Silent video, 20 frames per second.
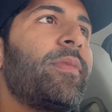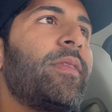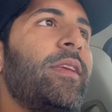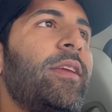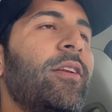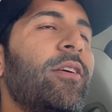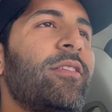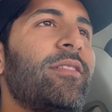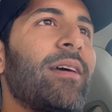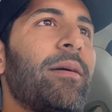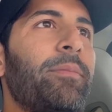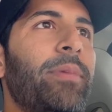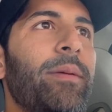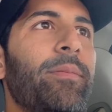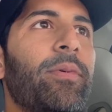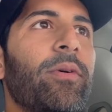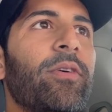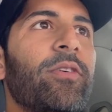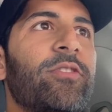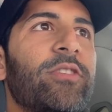you know, some
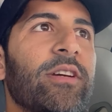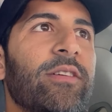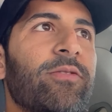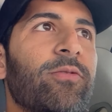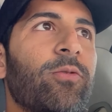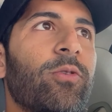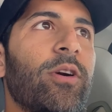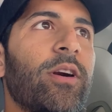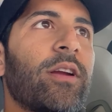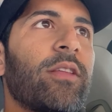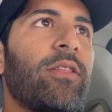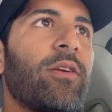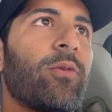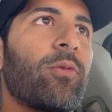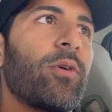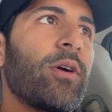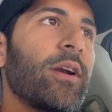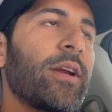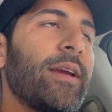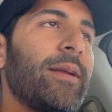people shift work, they're
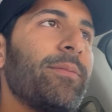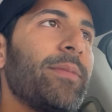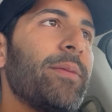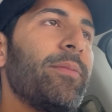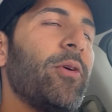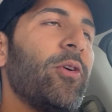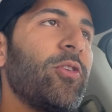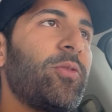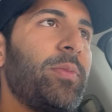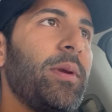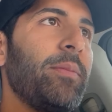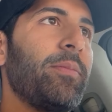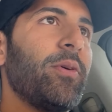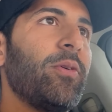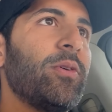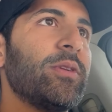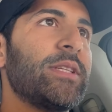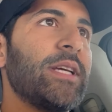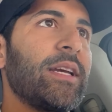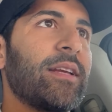working, but most people
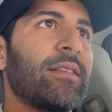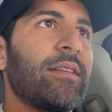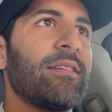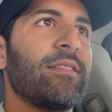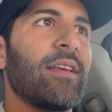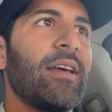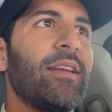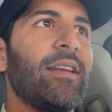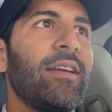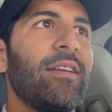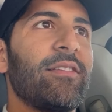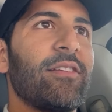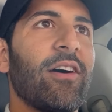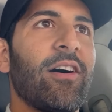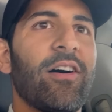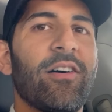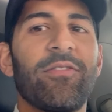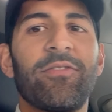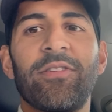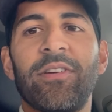will take the Sundays
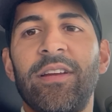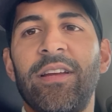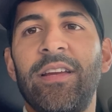off